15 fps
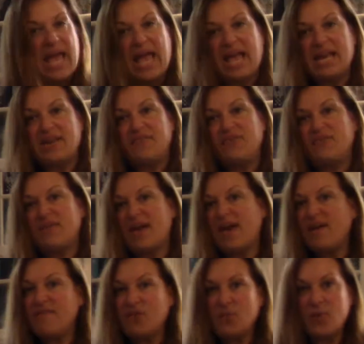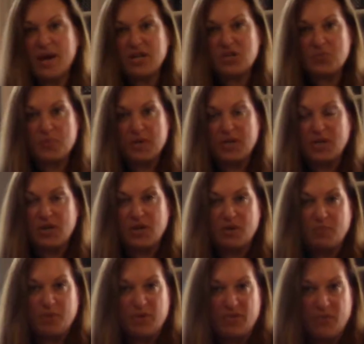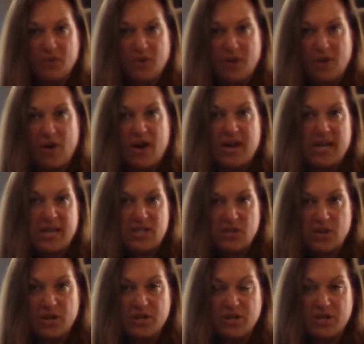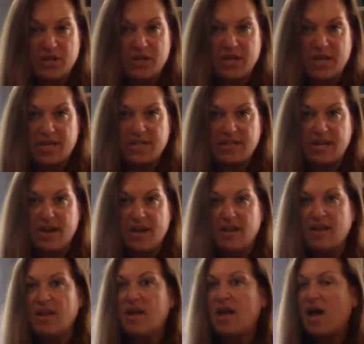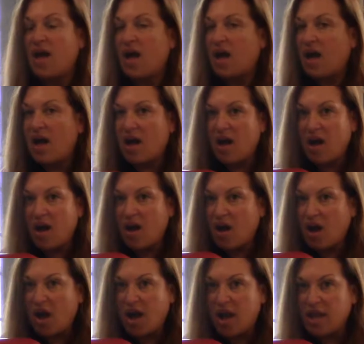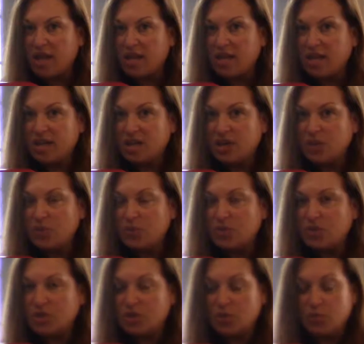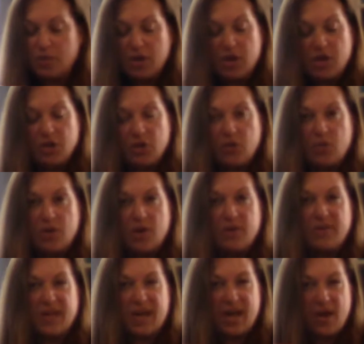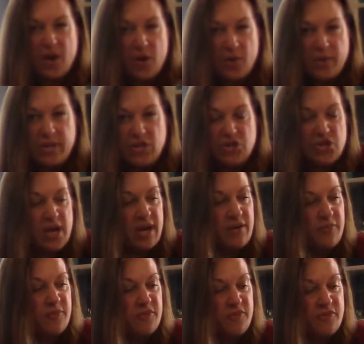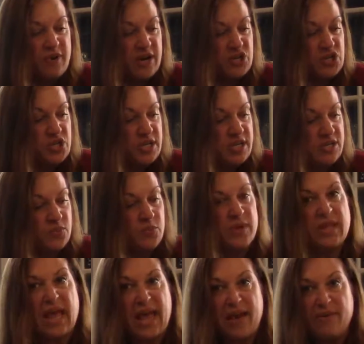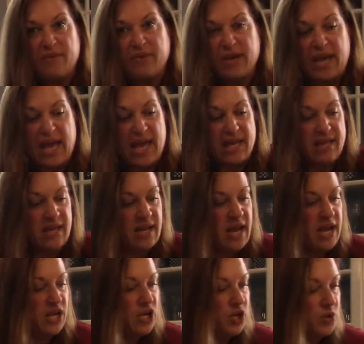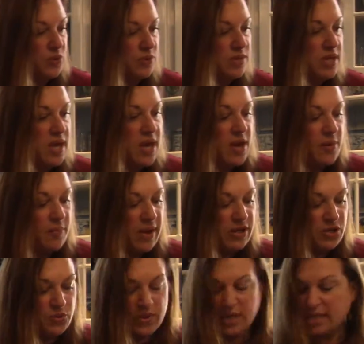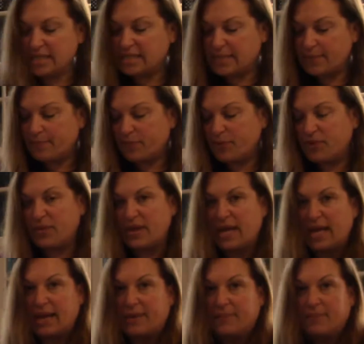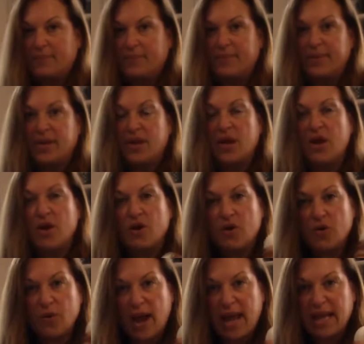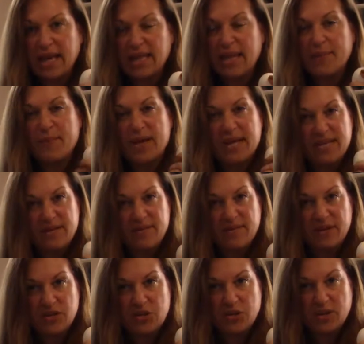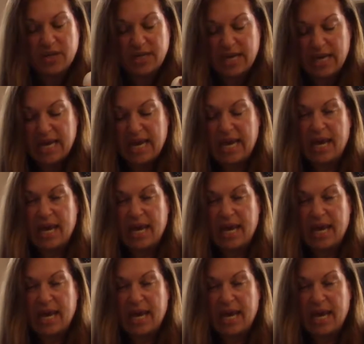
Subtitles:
And if you've ever watched me cook before on It's Our Turn.Style on YouTube, you know that I always check for freshness with every egg that I use by doing a simple thing. Cracking them individually